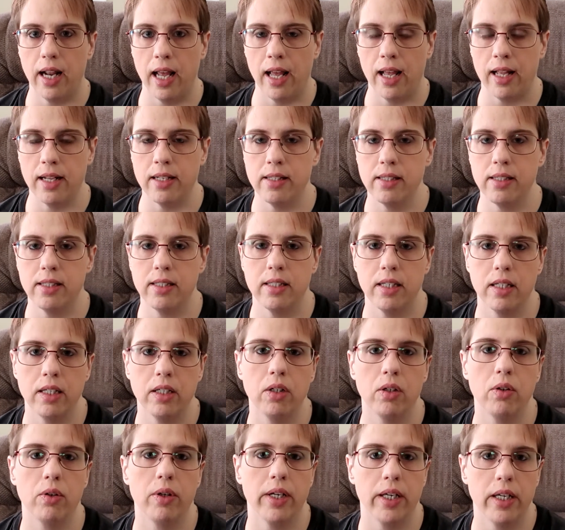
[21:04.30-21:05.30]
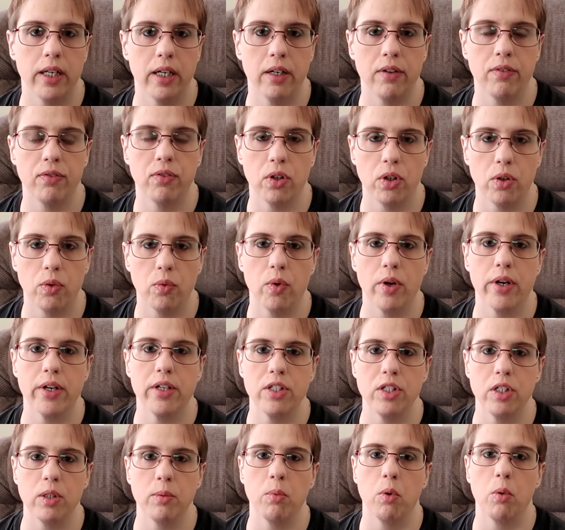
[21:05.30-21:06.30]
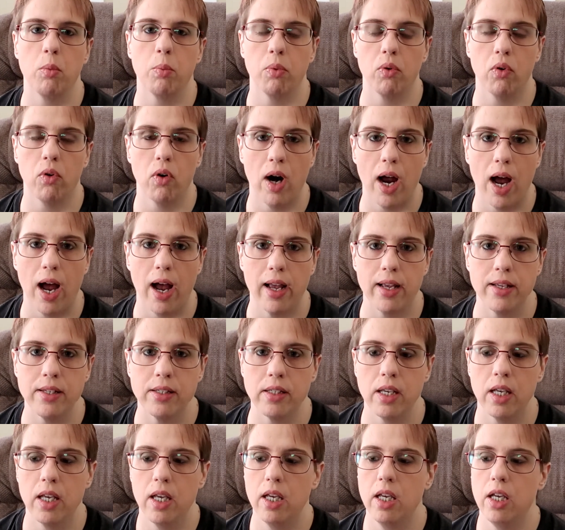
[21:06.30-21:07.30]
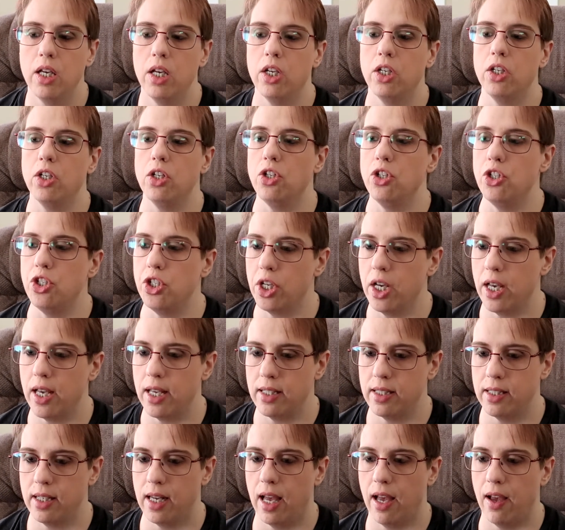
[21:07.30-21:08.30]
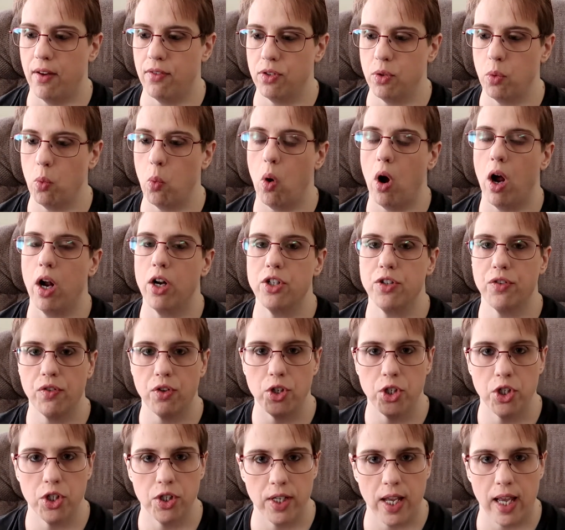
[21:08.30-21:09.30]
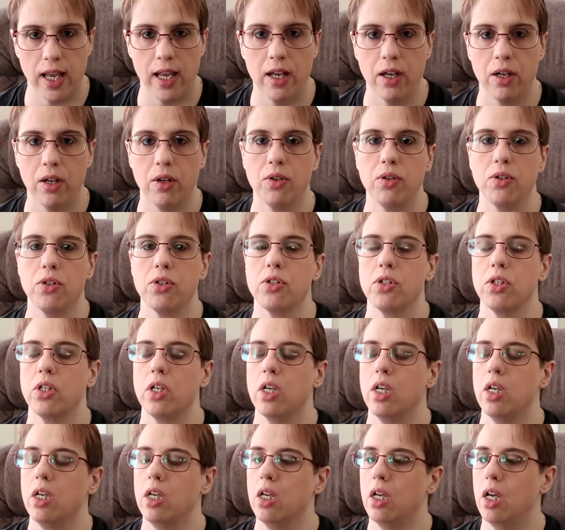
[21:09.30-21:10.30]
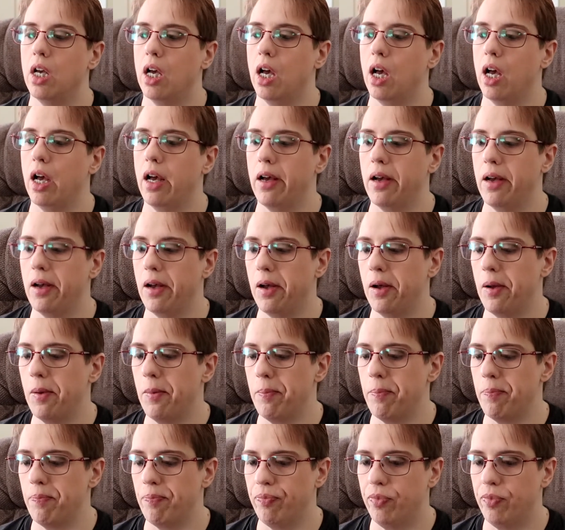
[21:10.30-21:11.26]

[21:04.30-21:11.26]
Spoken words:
and still get it for a reasonable price. You just have to watch for sales, coupon